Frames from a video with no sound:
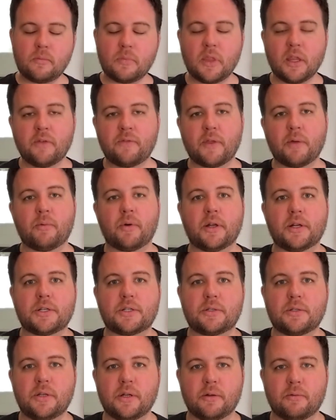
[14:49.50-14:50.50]
if they wanted,
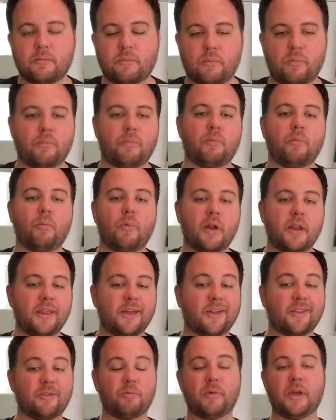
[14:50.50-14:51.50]
you know, one of the
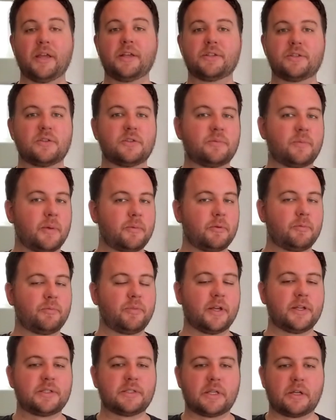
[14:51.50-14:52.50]
other wings who's maybe
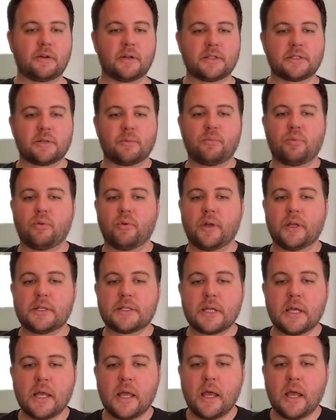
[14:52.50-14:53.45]
played center at some point,